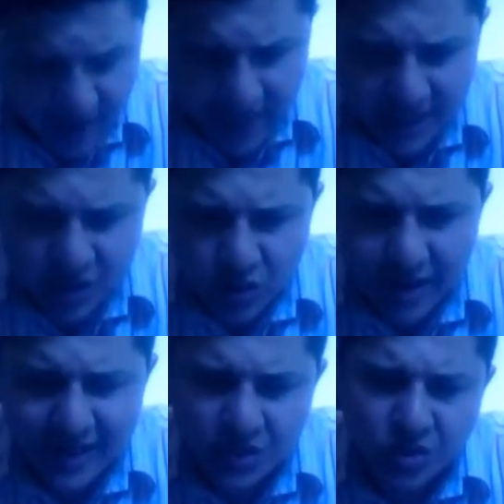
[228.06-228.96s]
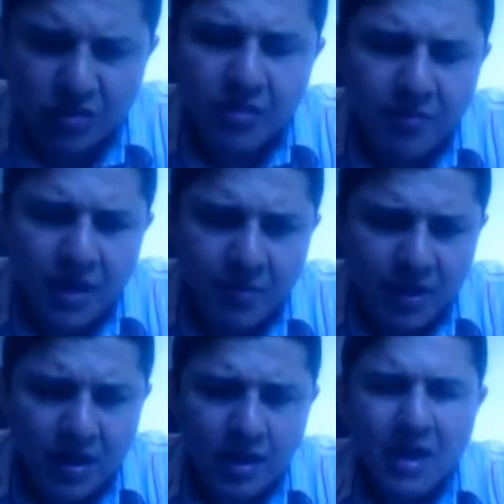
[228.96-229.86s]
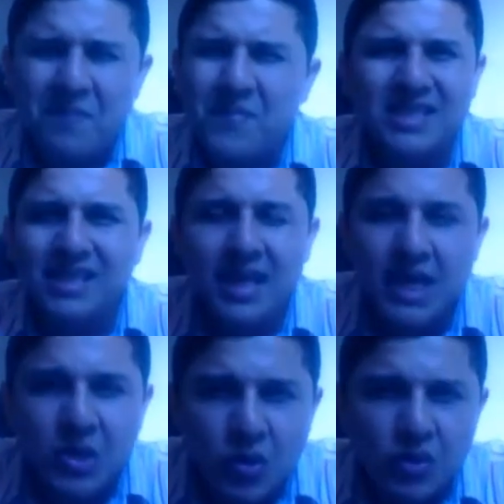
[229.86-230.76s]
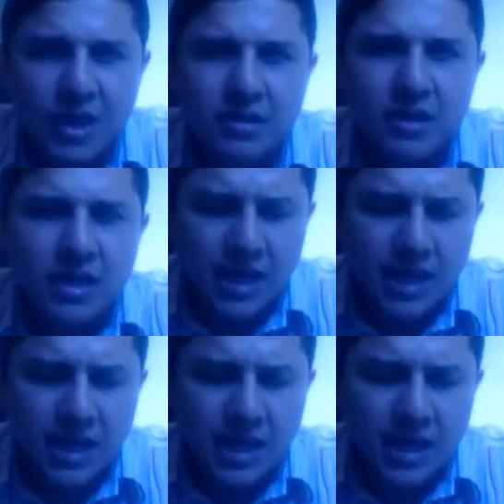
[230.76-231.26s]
He tried to remember, but he couldn't.